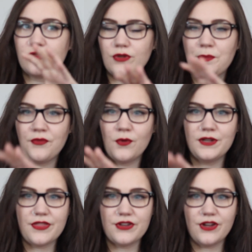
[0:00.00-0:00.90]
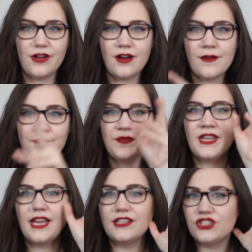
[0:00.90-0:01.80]
It was right before we got the dog,
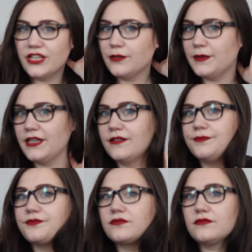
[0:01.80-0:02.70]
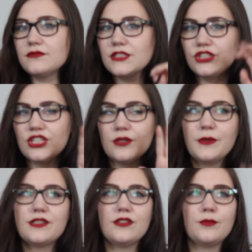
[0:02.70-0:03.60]
and Jake made chicken
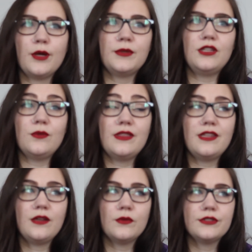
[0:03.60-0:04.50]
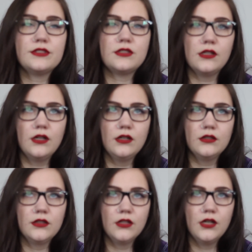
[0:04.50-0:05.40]
wings on the barbecue, and they were
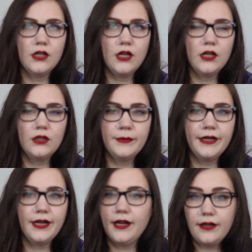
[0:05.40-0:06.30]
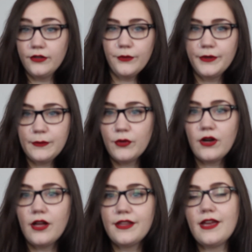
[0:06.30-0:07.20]
so good. Oh my god, I don't know what he put
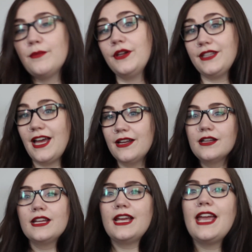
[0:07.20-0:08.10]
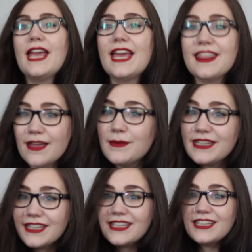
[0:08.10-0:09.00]
on them, but that
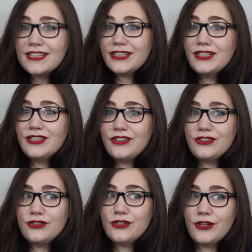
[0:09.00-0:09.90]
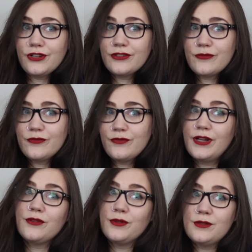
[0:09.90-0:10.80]
man can cook
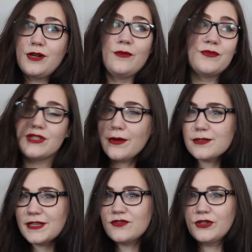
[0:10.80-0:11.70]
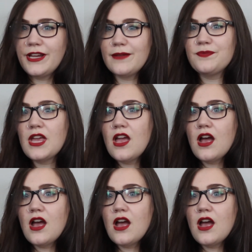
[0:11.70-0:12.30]
like really well. So that was best food I ate.